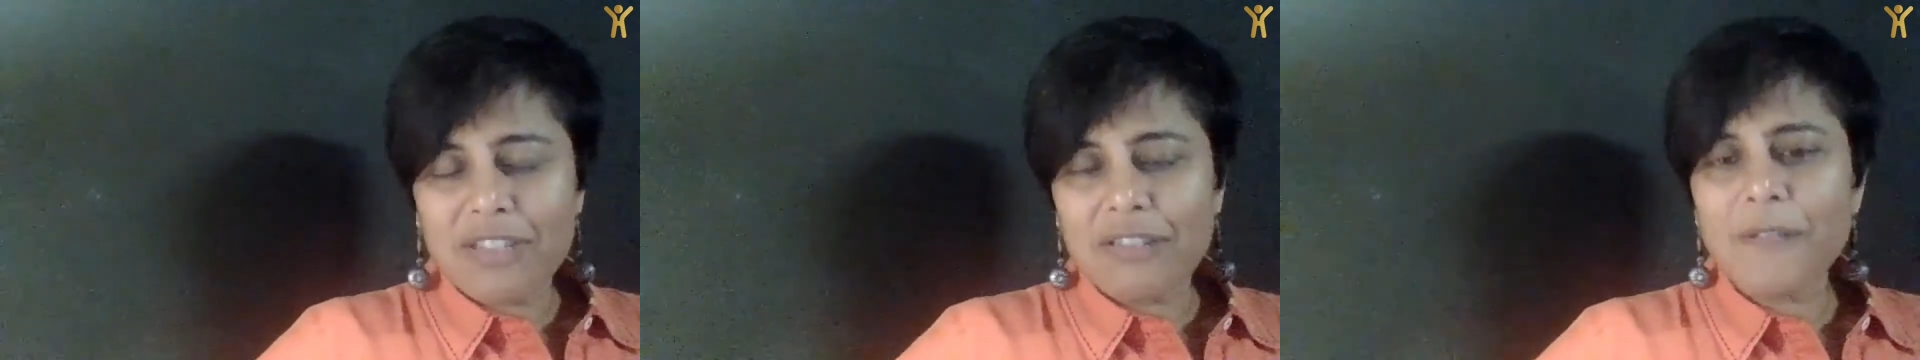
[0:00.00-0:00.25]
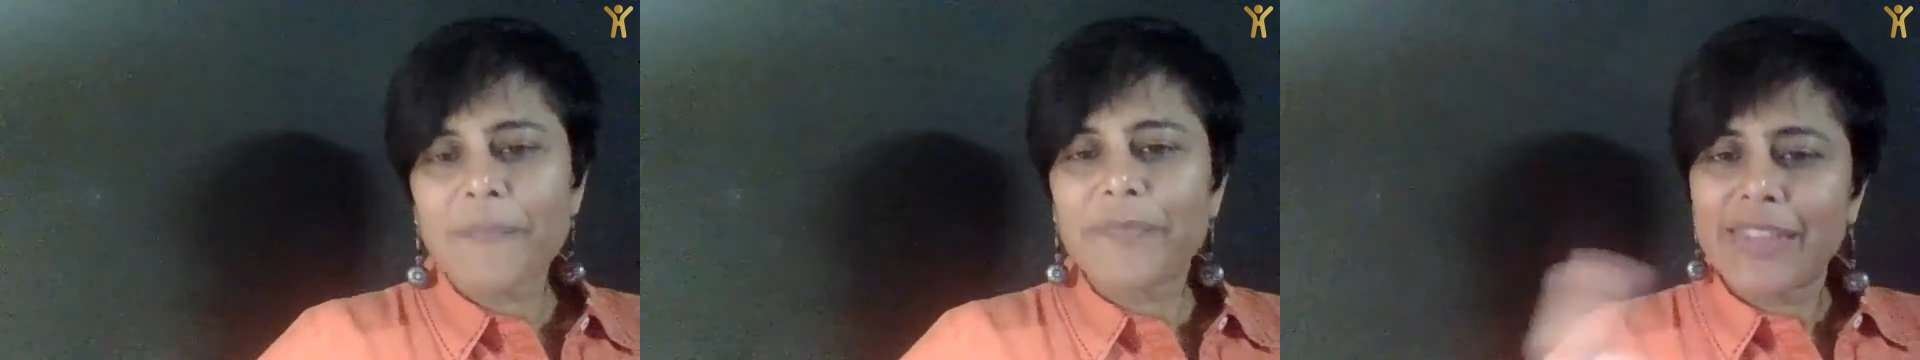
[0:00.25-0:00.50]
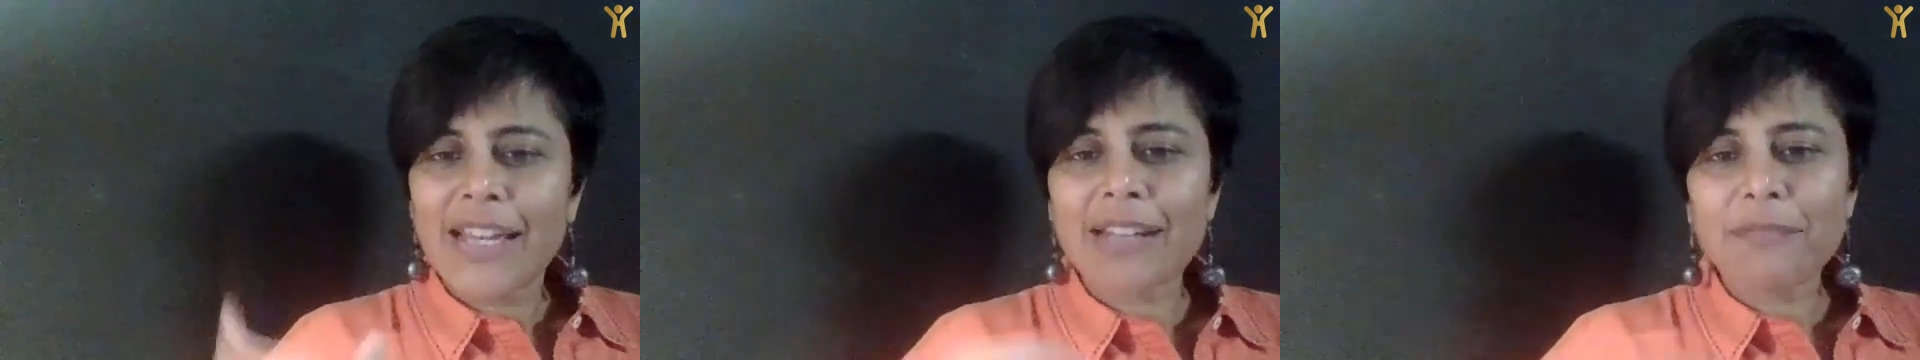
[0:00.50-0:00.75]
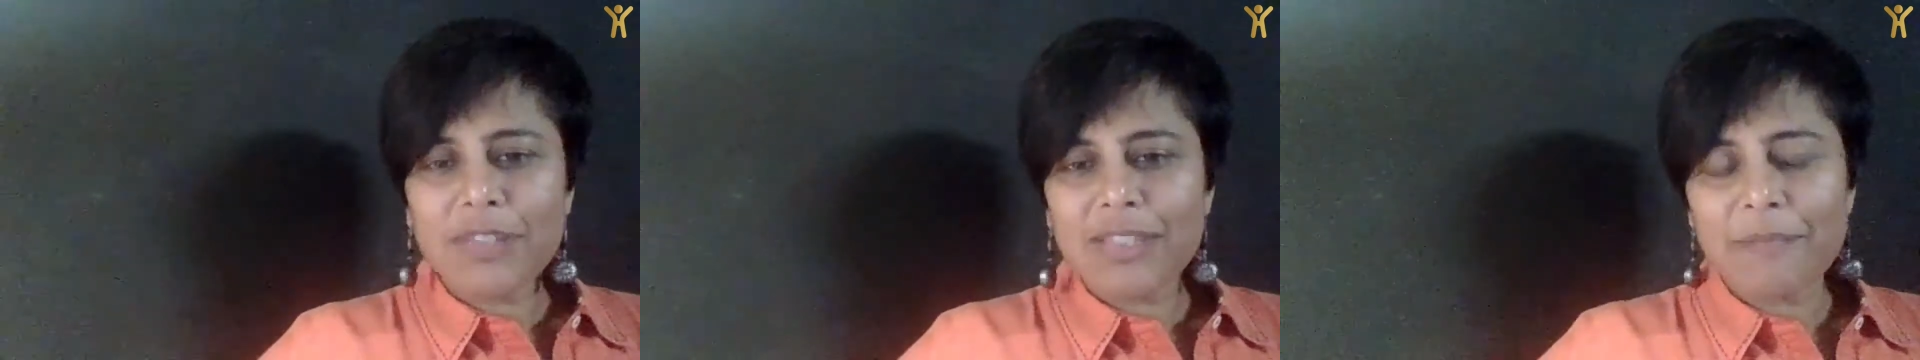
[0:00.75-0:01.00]
So
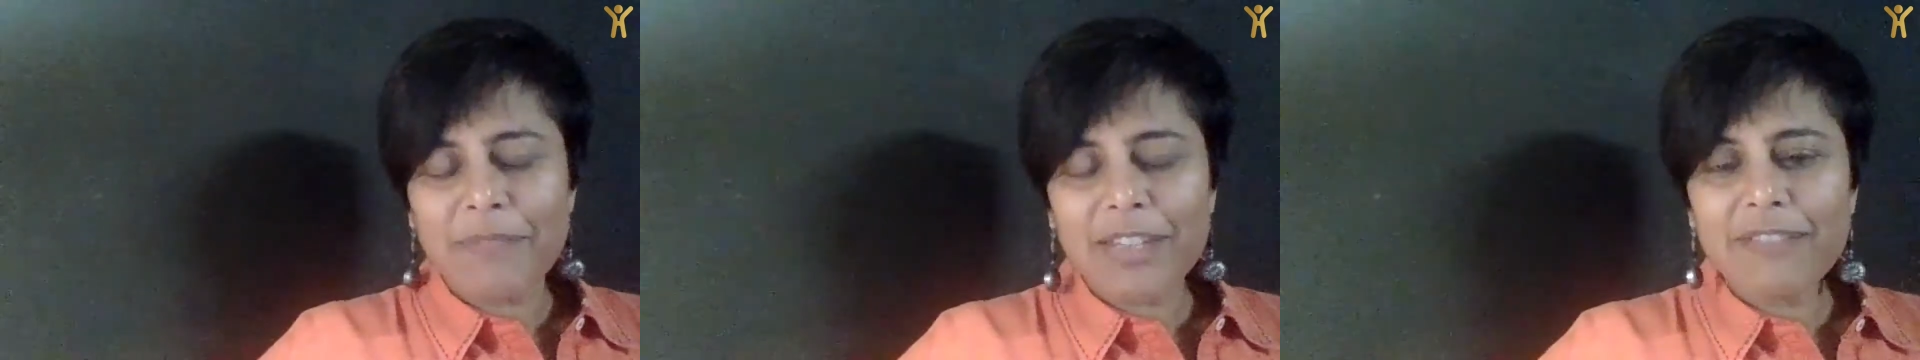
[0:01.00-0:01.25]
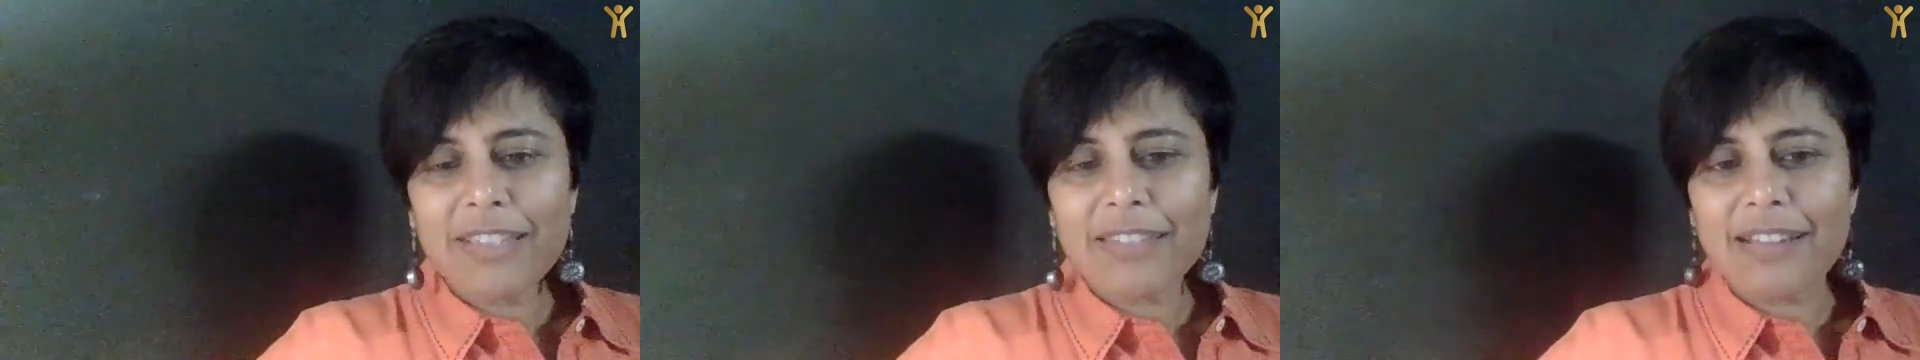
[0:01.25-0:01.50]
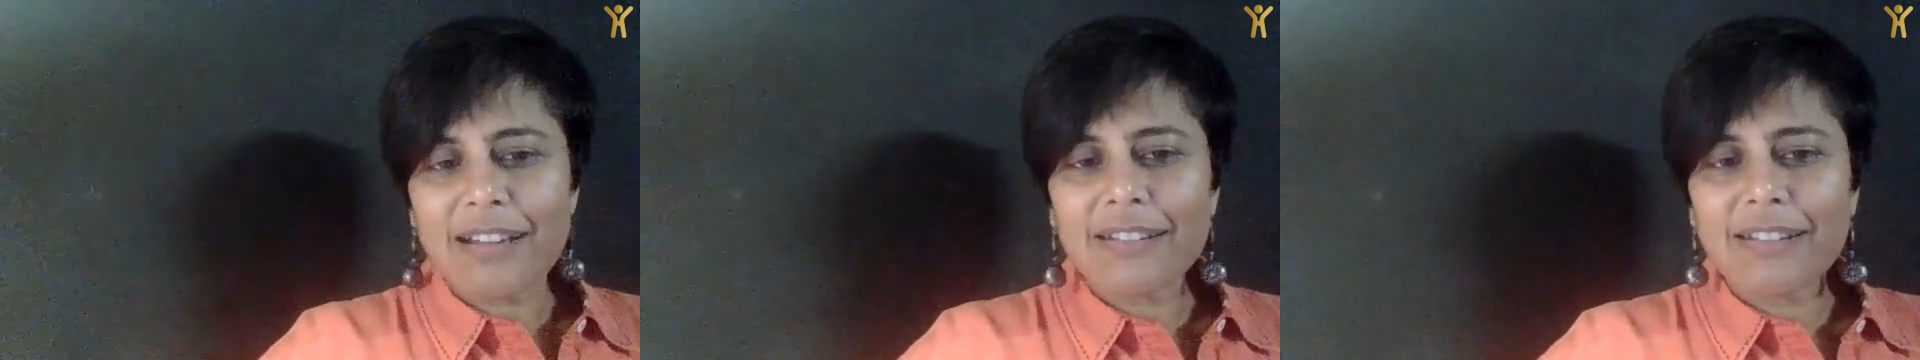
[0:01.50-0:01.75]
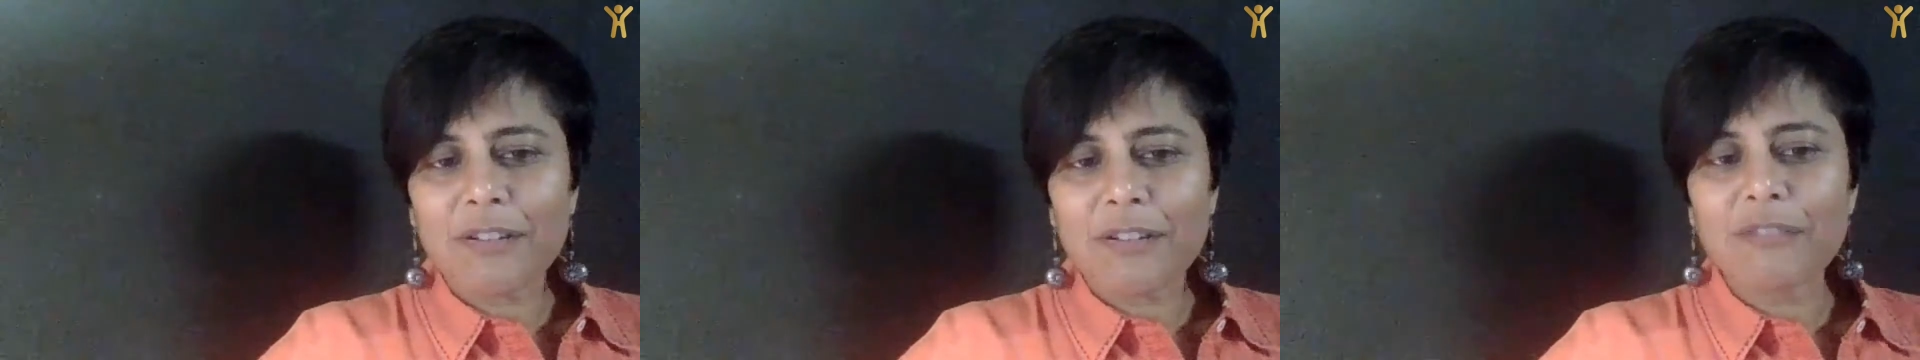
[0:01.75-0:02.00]
that was something we
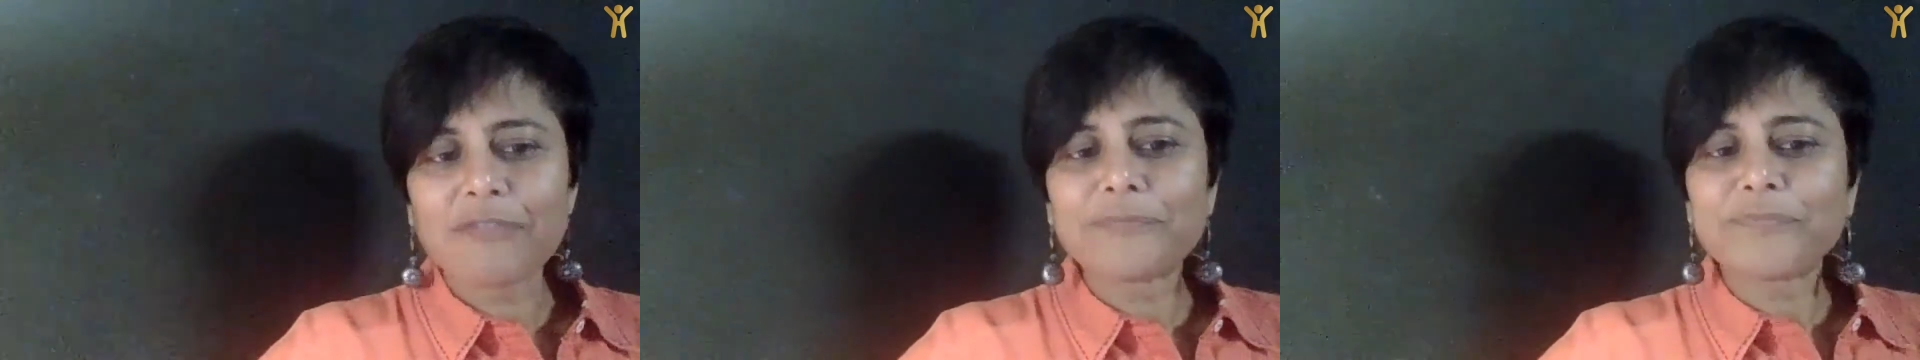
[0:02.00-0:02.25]
started off.